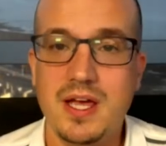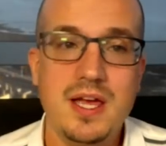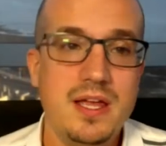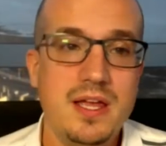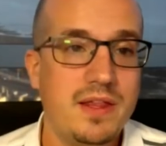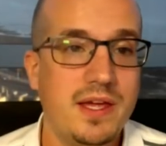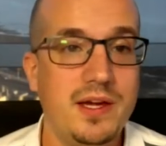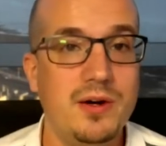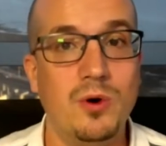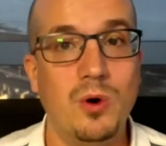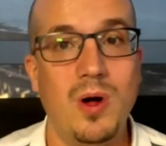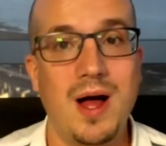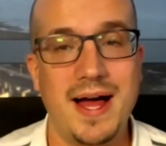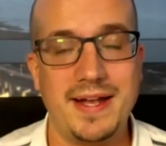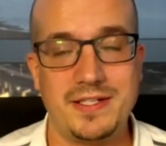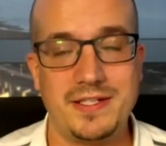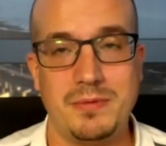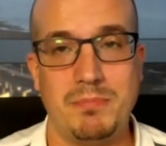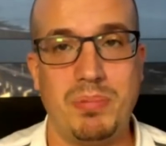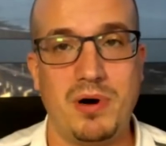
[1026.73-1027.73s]
They all had
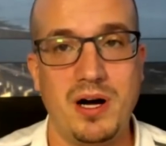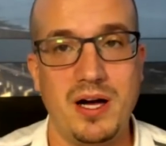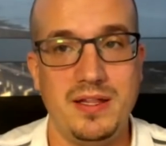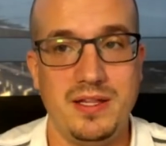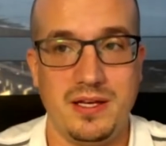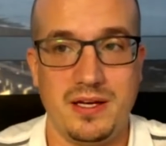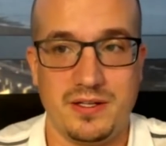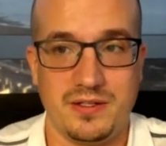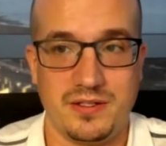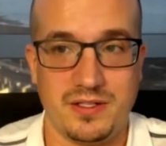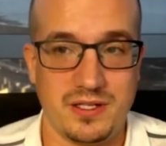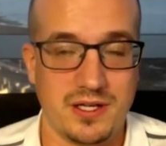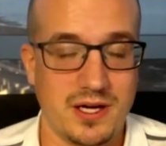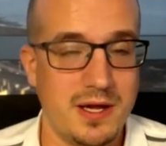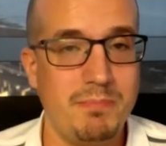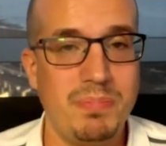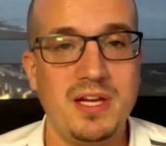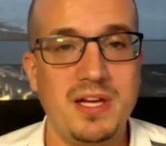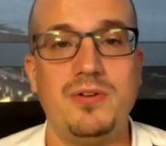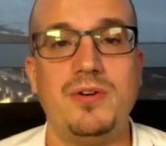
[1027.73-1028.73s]
to buy the
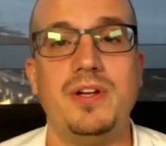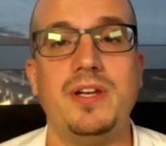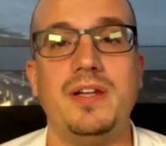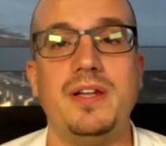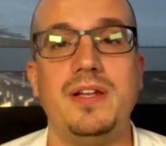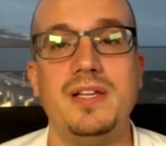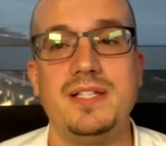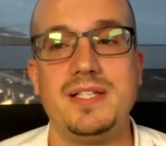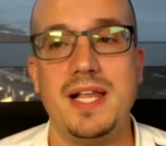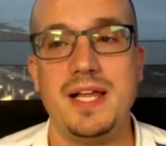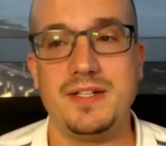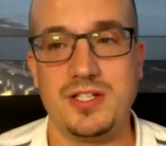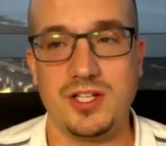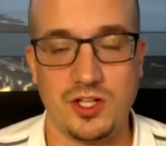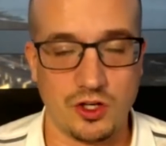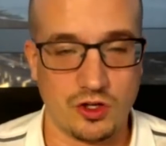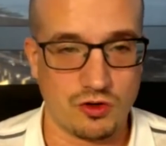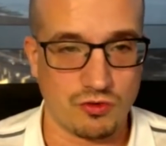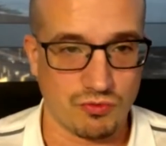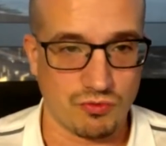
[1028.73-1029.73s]
underlying Bitcoin, and this led to
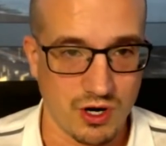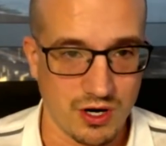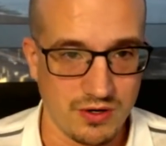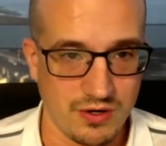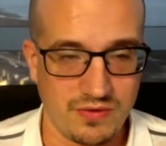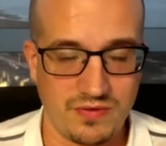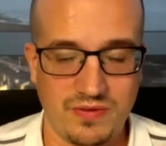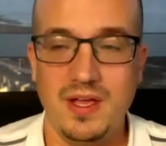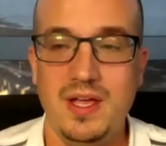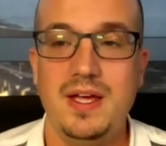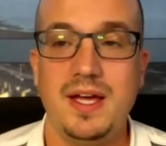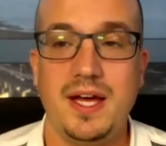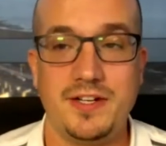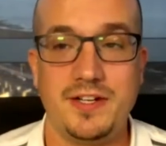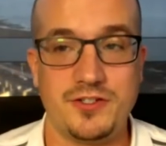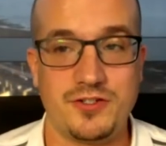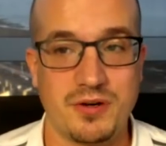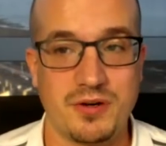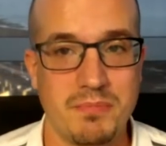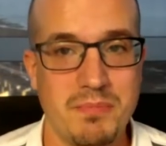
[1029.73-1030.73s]
the growth
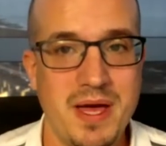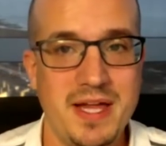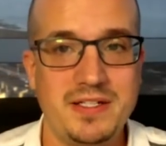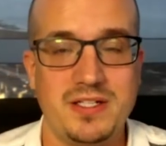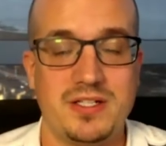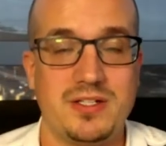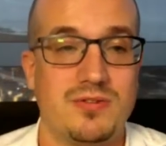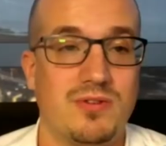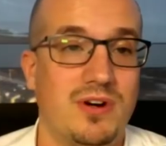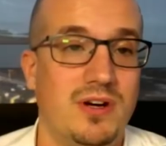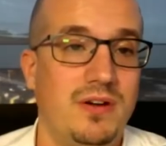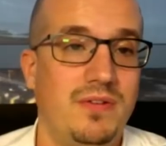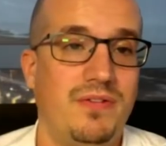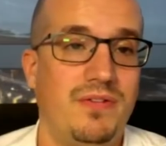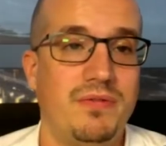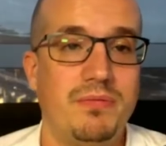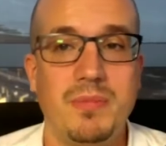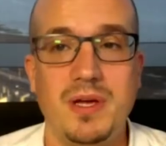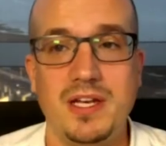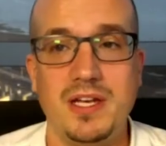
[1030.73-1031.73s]
and tremendous growth
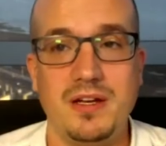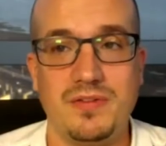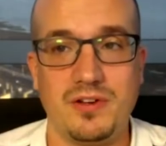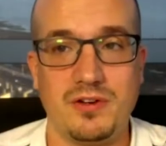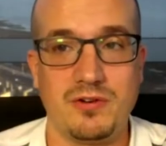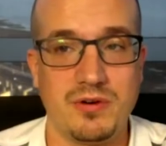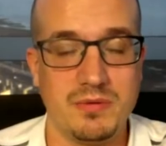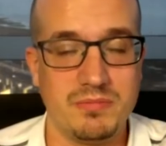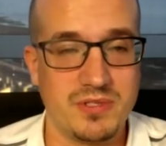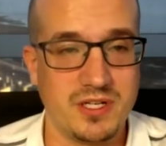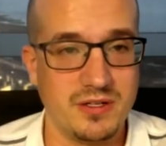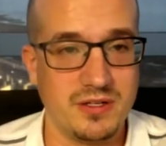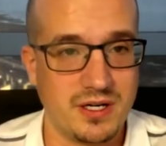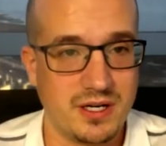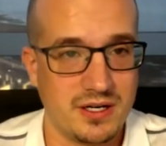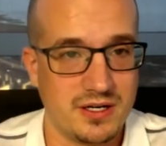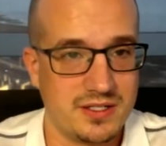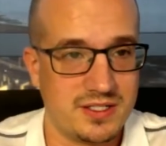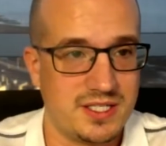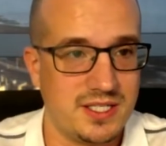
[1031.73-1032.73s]
of many of the
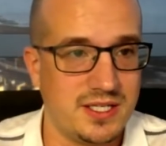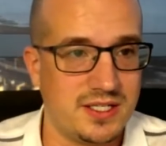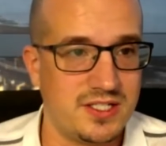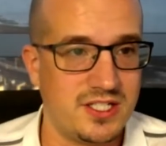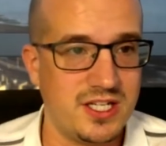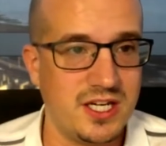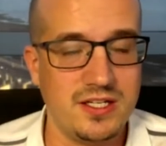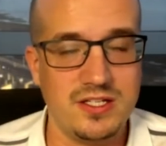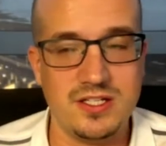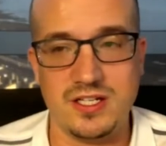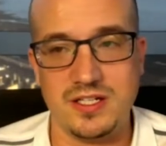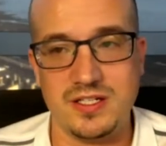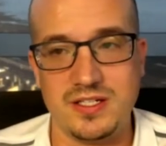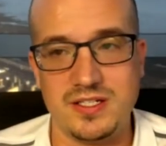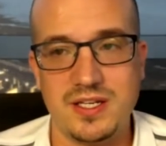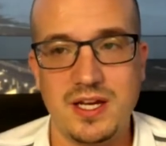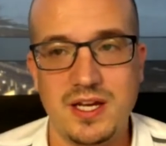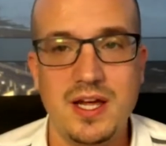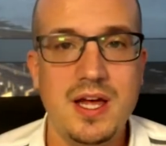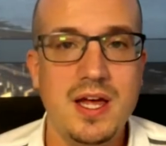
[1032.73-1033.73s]
cryptocurrency
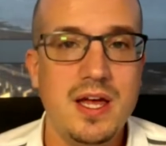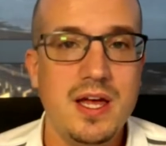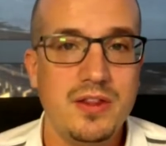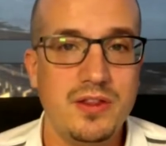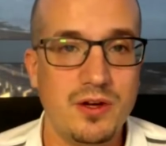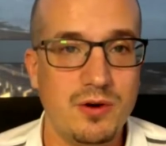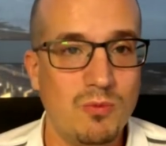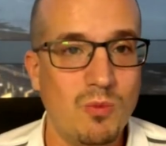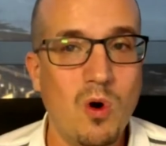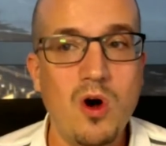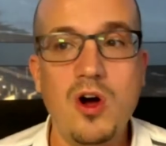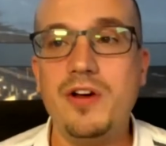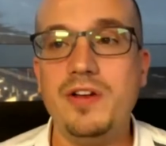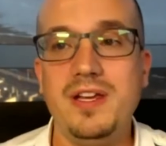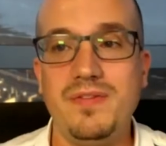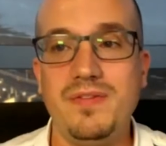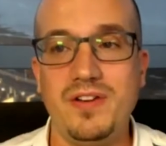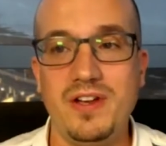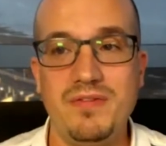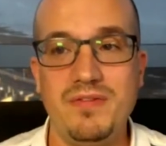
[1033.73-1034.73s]
exchanges that weren't
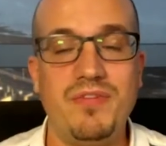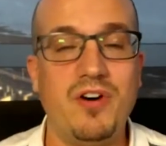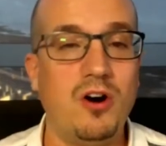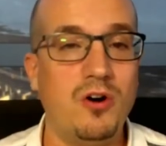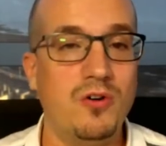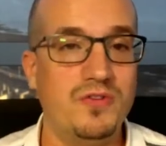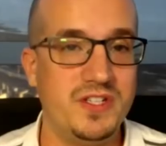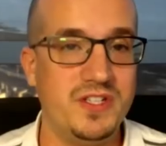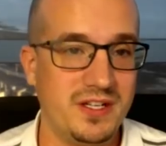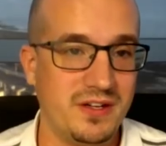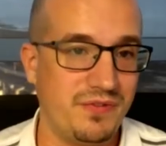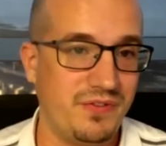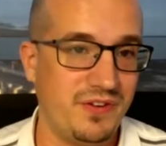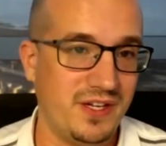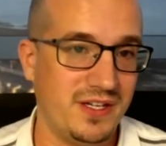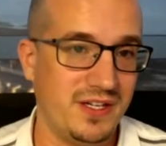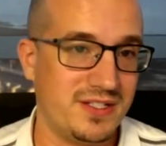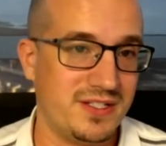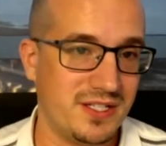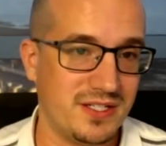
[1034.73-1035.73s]
even involved in the
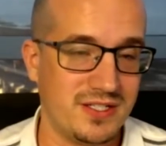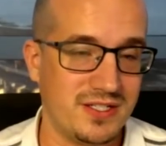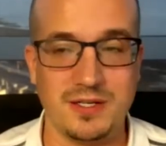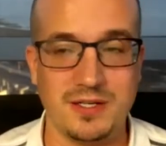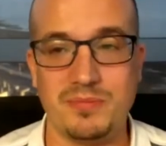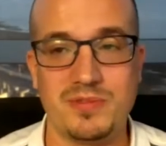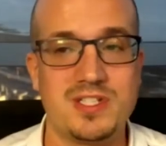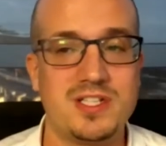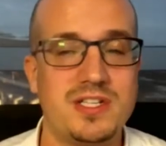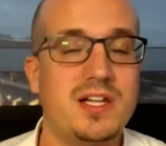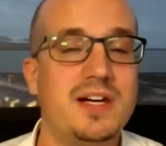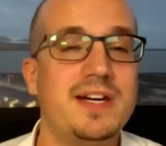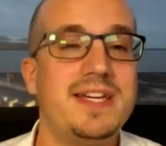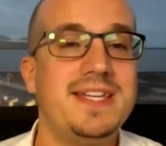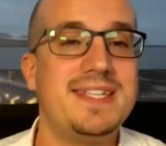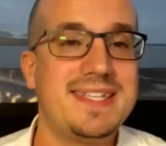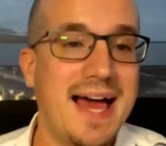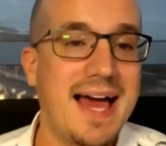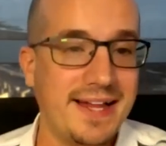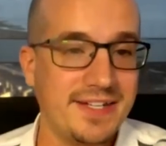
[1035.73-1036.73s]
fiat system. Slight
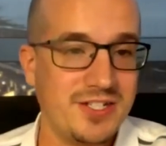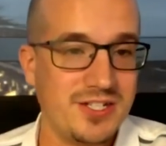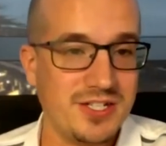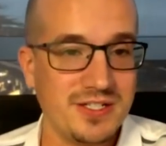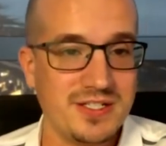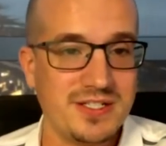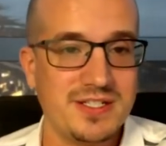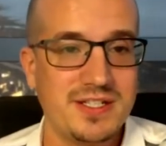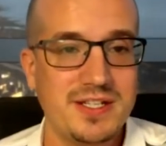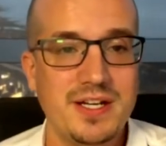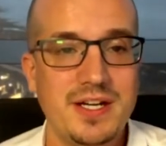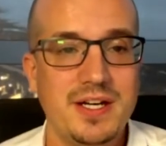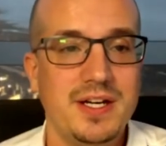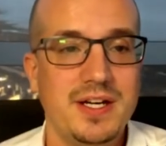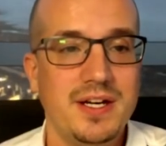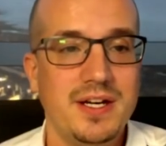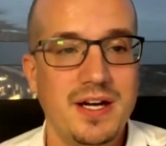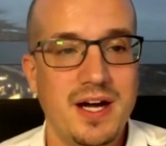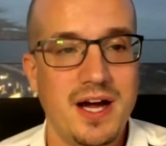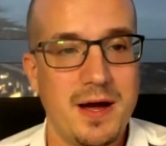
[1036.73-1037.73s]
tangent,
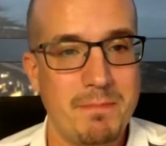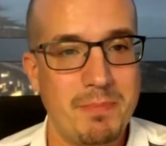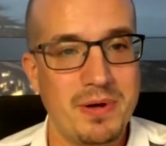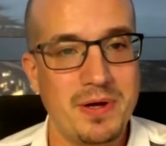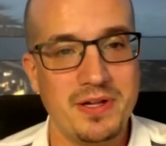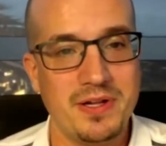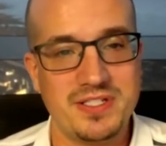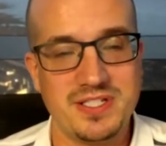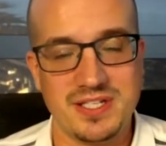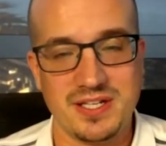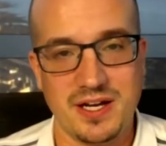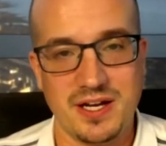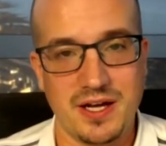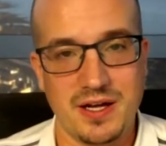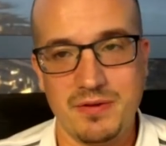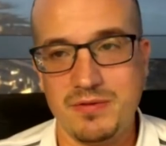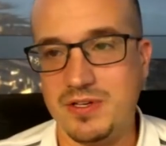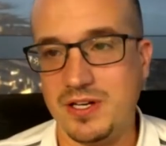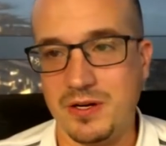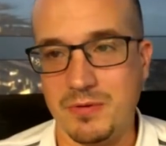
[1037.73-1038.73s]
but
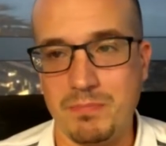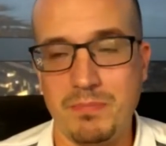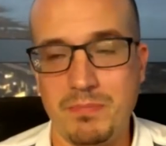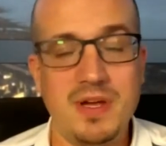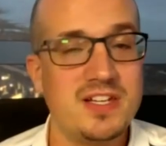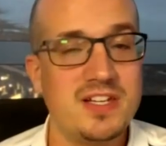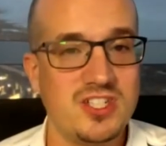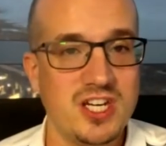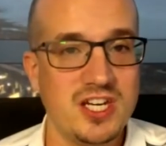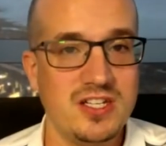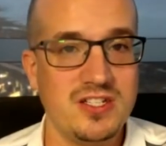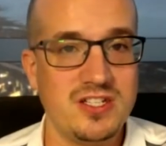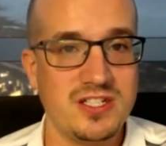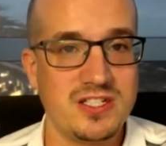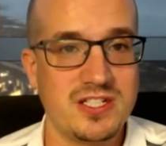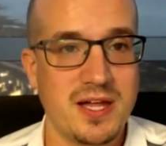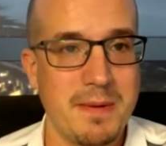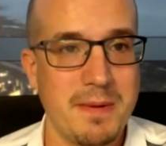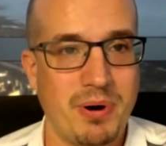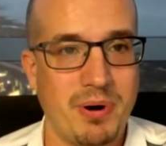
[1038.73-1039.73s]
exchanges
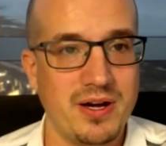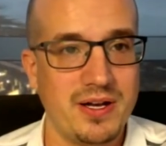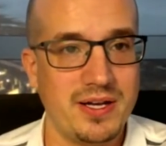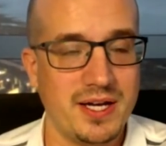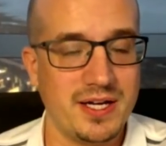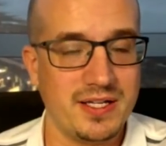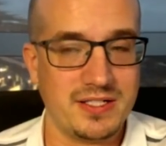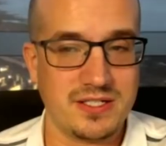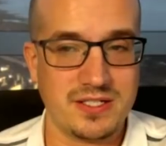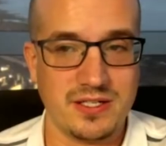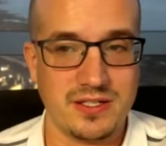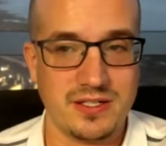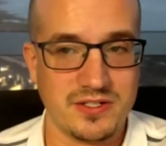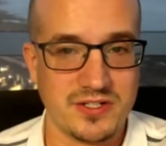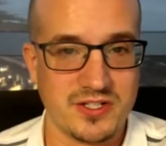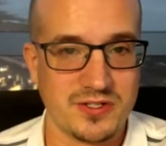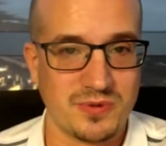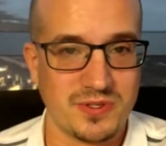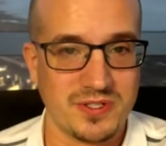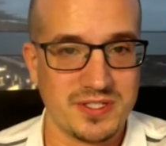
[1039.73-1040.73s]
like Binance, the
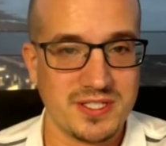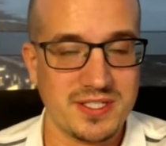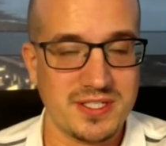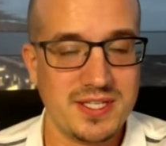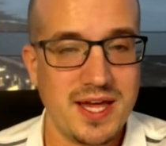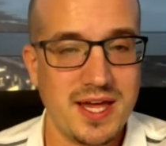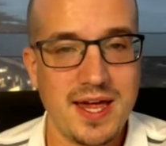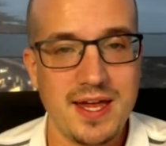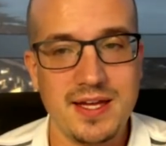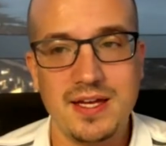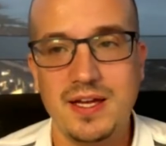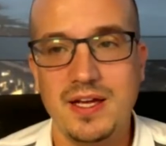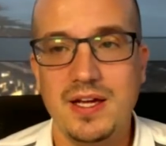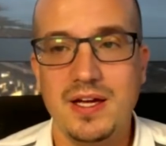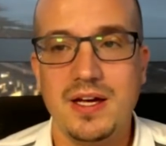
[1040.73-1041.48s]
largest one today,